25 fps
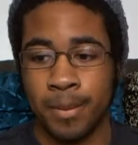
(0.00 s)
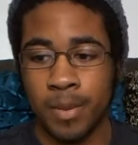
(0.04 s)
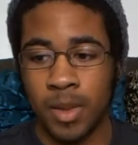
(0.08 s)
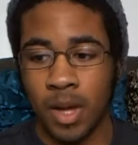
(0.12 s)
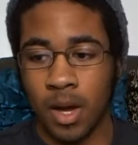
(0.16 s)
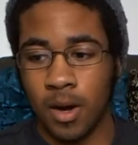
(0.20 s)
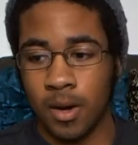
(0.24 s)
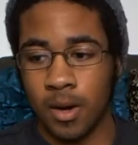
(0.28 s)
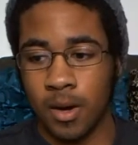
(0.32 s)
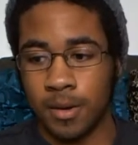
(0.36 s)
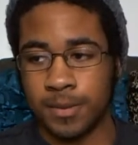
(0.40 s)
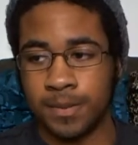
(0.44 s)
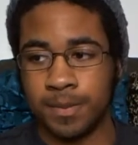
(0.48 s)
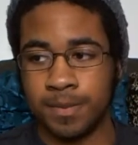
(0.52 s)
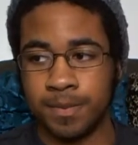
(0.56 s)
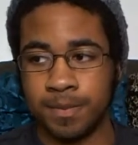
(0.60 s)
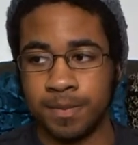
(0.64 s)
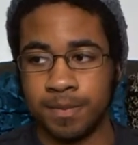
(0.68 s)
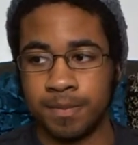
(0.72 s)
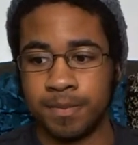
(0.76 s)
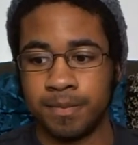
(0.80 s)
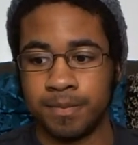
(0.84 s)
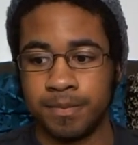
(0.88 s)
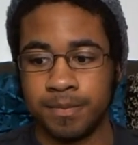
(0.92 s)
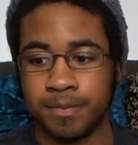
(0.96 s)
I
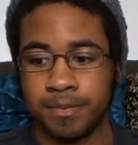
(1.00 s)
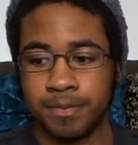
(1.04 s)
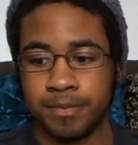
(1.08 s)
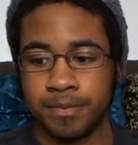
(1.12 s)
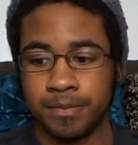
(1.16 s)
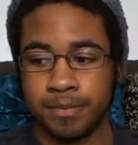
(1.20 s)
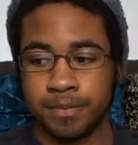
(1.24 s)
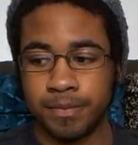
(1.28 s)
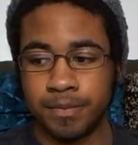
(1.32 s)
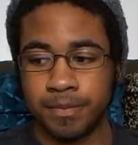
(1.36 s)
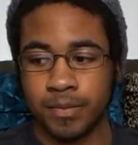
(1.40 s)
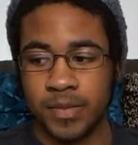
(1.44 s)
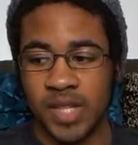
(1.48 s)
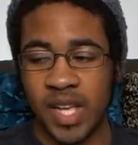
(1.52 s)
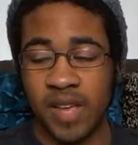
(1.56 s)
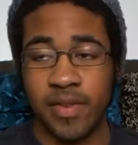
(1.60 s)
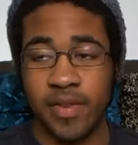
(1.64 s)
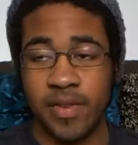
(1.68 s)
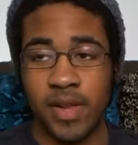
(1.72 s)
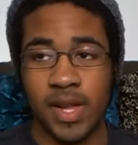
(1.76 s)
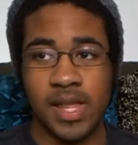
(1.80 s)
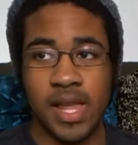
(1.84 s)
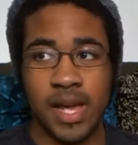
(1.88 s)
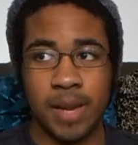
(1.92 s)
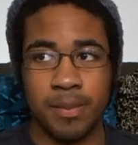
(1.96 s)

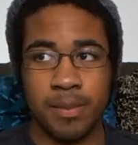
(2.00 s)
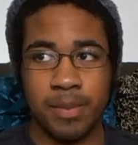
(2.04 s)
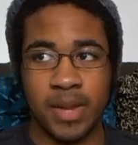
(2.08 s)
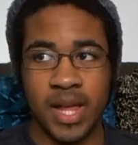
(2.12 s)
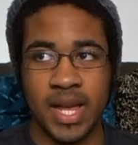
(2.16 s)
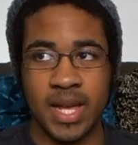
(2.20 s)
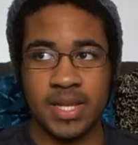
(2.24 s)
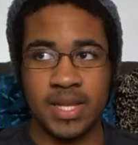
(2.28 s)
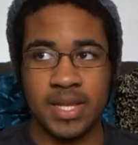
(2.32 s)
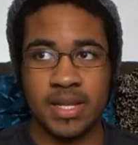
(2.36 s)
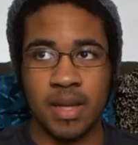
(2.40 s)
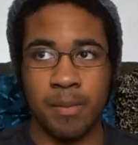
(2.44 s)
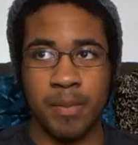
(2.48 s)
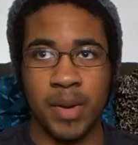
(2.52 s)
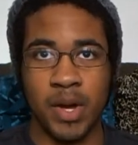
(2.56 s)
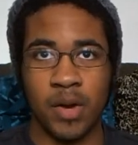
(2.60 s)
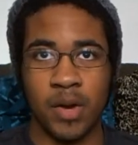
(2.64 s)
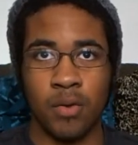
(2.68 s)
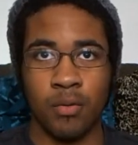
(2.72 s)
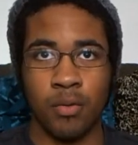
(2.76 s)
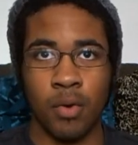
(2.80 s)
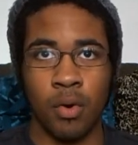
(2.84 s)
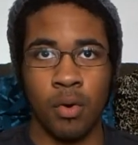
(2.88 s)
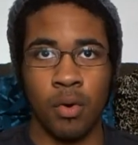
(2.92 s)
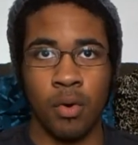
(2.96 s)
feel like that plays a big
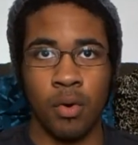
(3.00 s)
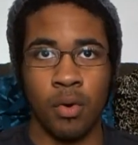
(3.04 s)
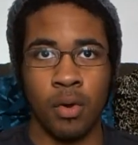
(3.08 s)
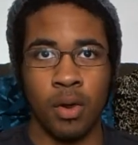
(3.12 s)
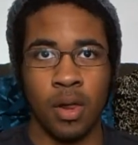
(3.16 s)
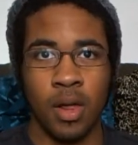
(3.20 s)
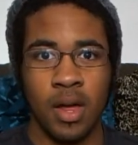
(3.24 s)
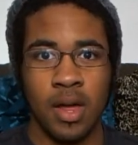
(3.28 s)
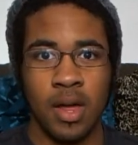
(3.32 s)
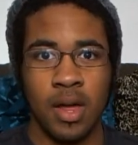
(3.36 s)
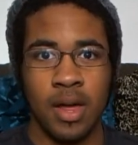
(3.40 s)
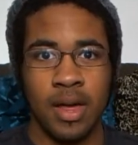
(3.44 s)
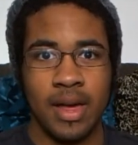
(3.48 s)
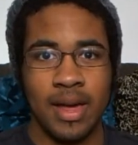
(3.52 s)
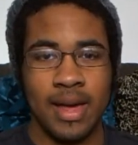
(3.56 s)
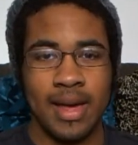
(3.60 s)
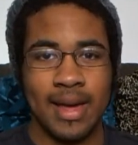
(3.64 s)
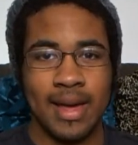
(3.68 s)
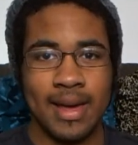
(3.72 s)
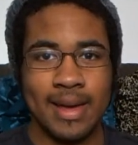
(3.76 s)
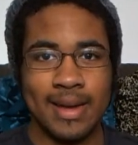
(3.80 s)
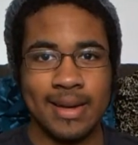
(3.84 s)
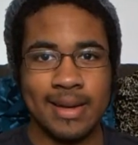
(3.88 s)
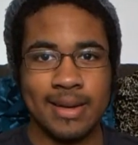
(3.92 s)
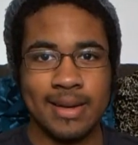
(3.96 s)
role
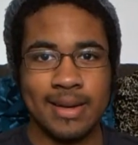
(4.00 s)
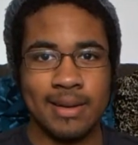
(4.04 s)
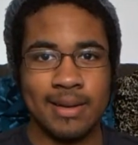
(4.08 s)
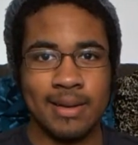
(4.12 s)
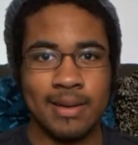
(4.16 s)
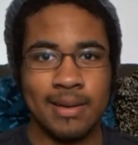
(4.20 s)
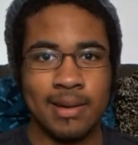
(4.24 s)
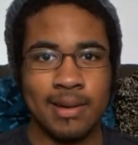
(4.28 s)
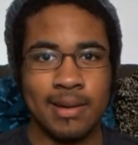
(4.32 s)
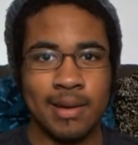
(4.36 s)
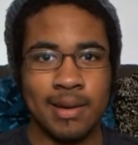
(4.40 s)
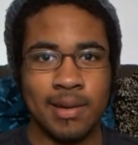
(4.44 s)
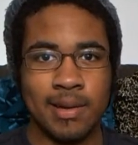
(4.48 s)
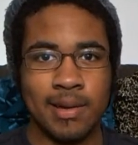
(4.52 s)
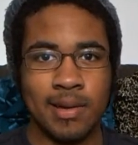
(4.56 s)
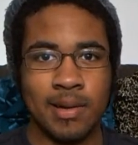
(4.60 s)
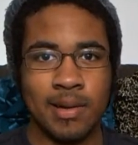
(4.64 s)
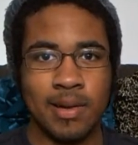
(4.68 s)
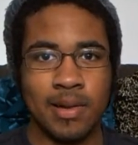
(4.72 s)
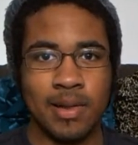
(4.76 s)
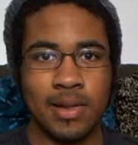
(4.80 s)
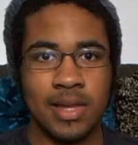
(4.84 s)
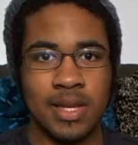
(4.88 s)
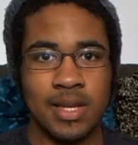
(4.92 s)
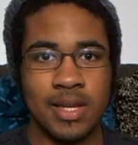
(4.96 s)
in
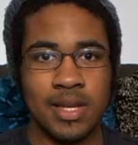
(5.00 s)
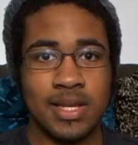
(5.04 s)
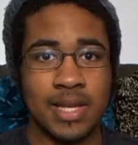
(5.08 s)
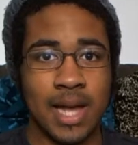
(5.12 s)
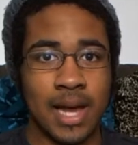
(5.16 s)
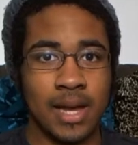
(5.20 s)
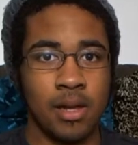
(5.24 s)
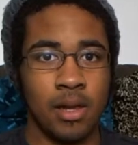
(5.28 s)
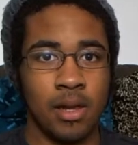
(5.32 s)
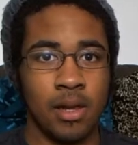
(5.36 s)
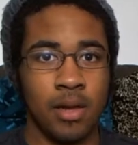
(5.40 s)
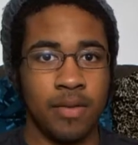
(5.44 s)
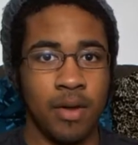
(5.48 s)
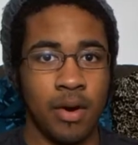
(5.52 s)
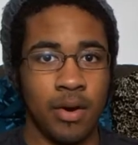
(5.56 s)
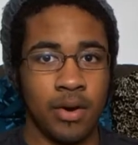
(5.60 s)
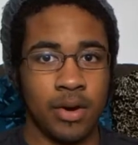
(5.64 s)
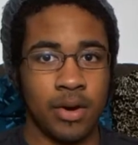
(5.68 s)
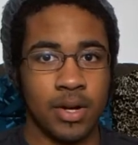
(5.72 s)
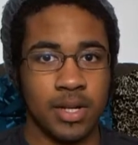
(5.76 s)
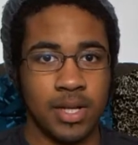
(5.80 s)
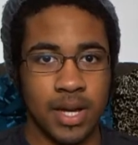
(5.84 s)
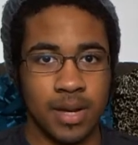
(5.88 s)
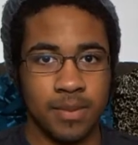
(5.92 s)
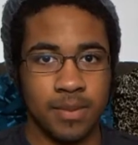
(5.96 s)
the cycle of the
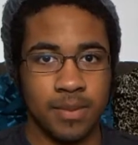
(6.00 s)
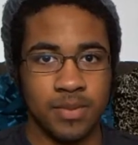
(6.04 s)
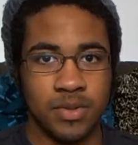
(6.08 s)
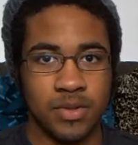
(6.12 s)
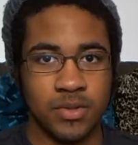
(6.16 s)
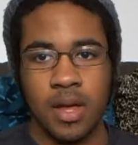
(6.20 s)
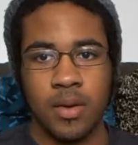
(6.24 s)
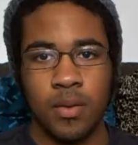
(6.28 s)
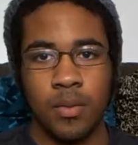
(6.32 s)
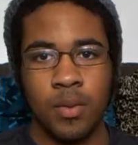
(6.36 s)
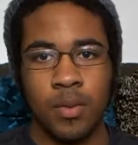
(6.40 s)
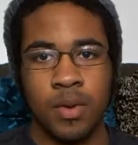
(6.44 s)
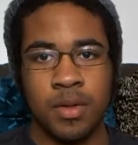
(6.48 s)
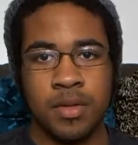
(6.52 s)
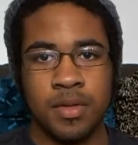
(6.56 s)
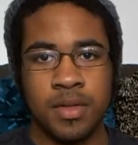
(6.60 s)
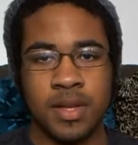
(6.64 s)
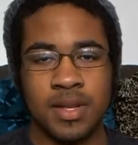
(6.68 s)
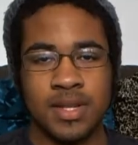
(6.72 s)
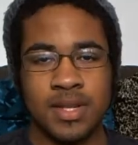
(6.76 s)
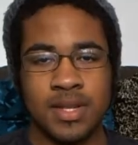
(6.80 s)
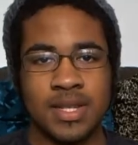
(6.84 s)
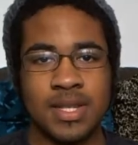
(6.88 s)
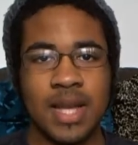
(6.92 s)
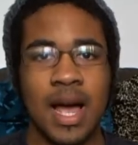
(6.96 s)
archetypes. With the
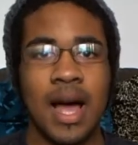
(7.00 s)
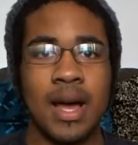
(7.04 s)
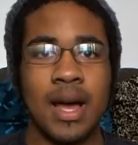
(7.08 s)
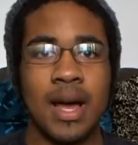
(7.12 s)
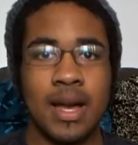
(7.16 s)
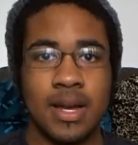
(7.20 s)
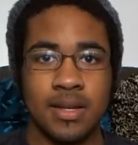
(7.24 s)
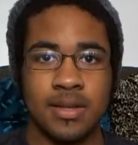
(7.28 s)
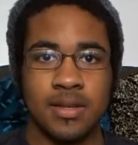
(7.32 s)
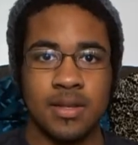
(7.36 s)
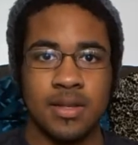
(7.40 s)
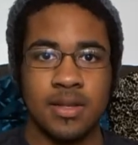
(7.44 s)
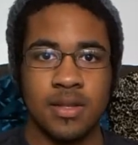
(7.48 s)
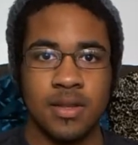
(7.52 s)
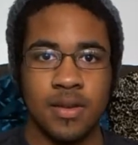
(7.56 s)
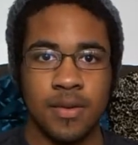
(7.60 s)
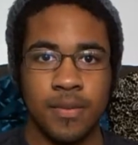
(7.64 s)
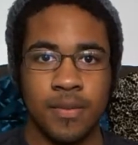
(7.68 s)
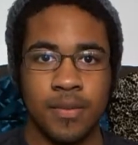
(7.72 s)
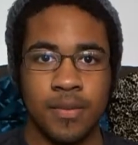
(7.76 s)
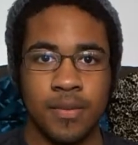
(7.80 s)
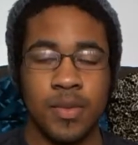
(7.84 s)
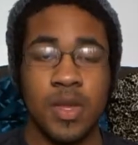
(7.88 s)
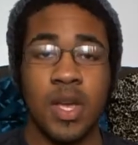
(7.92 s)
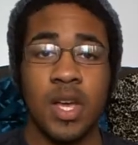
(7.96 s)
signs,
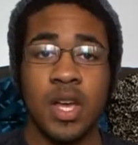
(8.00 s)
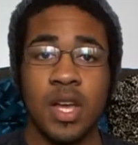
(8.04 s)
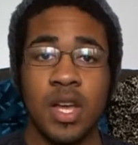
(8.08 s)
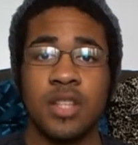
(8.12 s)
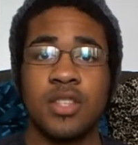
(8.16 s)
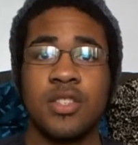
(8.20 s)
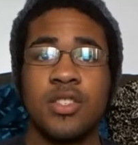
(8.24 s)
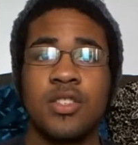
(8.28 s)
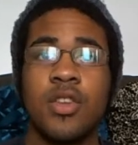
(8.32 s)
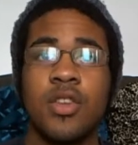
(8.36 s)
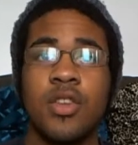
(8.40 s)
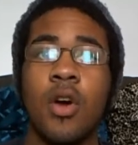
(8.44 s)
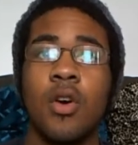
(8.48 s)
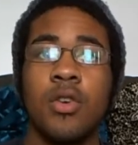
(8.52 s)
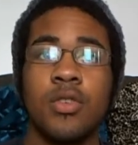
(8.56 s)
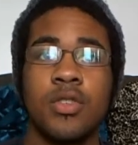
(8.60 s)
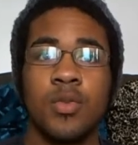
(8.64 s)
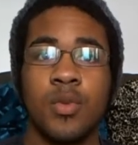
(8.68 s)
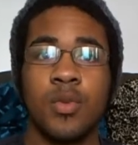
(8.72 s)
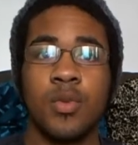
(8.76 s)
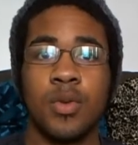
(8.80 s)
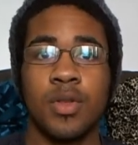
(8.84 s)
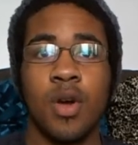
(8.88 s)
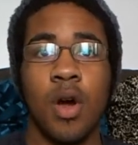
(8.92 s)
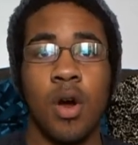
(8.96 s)
it starts
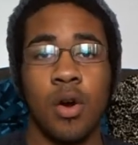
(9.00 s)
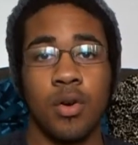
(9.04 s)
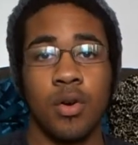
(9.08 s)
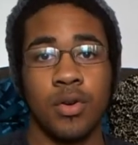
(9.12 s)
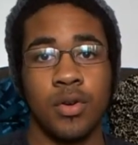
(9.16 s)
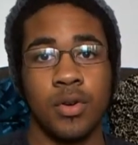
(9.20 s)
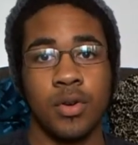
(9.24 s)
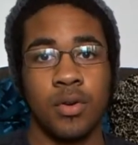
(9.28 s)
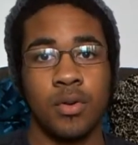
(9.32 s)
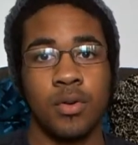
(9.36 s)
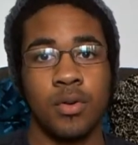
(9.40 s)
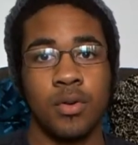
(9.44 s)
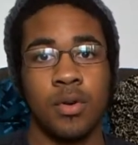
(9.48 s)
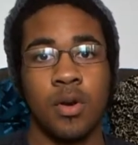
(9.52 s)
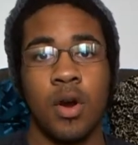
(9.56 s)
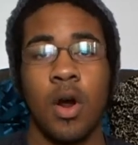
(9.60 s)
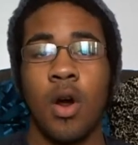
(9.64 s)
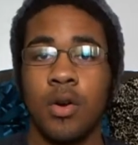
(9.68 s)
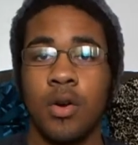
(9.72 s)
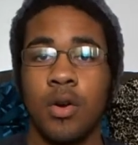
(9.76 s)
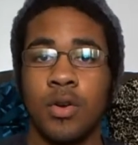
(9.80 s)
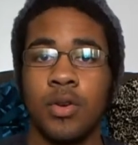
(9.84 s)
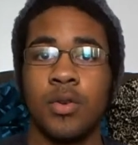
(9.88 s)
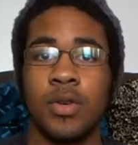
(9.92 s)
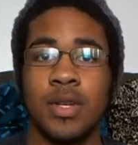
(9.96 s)
with cardinal.
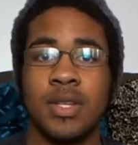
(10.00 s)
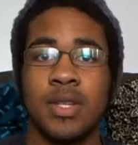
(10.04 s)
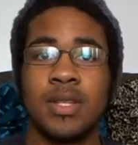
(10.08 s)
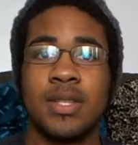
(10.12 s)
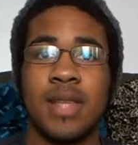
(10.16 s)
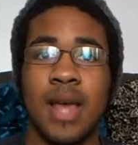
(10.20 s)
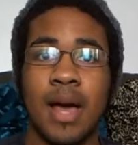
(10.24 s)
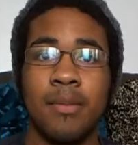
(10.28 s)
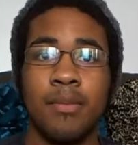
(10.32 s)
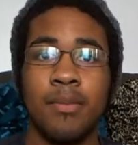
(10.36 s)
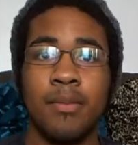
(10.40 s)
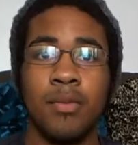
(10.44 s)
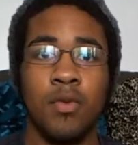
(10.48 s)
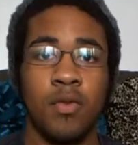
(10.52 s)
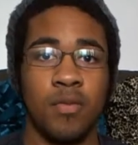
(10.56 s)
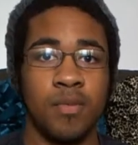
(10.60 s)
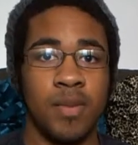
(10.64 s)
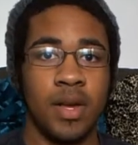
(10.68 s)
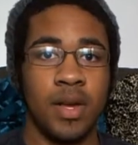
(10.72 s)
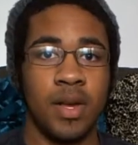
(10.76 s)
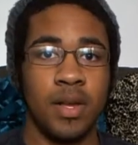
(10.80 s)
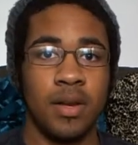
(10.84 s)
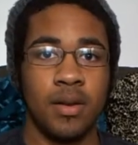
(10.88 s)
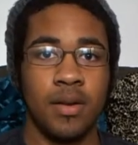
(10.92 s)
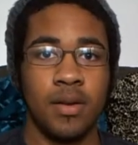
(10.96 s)
Cardinal is that
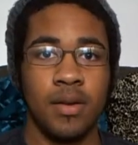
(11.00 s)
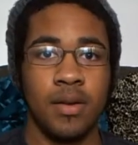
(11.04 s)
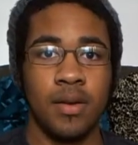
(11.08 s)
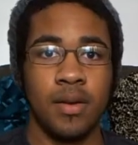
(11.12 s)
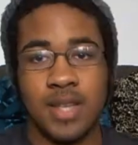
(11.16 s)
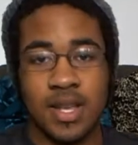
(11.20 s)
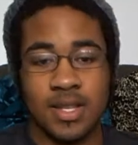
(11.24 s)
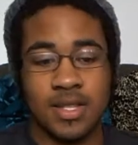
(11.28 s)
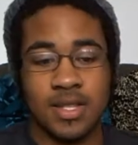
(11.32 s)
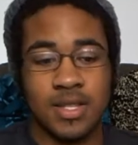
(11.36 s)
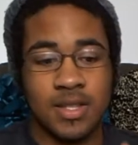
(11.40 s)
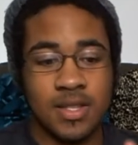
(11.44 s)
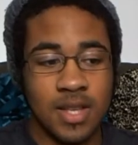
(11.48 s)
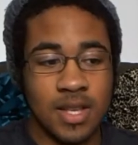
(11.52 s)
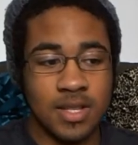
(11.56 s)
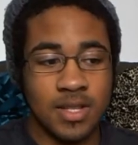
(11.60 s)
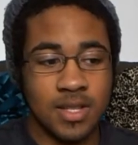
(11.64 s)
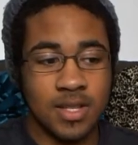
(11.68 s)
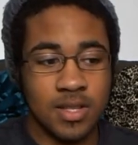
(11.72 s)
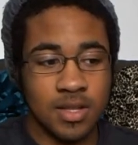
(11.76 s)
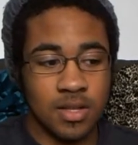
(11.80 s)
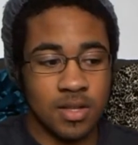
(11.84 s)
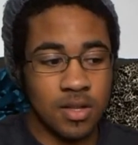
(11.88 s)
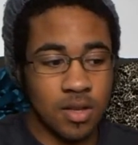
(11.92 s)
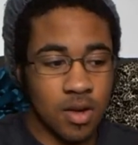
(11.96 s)
movement. It's
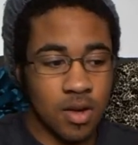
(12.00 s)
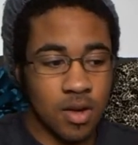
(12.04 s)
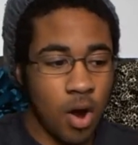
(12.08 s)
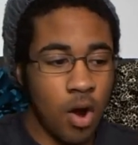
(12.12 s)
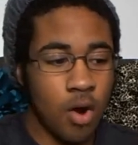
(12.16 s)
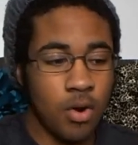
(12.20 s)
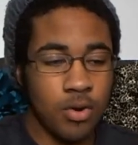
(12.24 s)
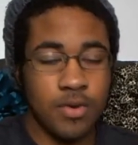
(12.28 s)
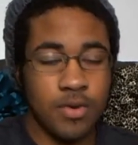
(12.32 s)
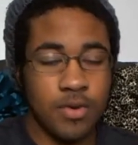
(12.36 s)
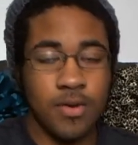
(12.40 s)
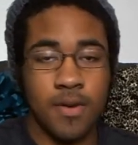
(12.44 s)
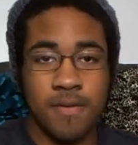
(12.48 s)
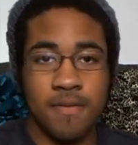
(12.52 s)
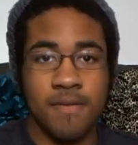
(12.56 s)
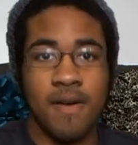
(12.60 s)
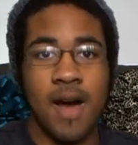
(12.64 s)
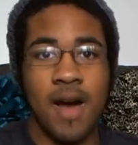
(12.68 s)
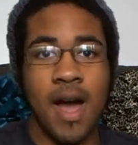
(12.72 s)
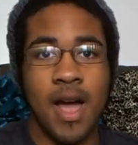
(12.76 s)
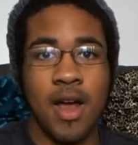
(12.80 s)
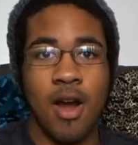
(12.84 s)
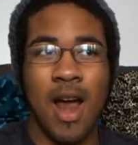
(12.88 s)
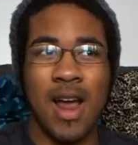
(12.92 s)
cardinal fire.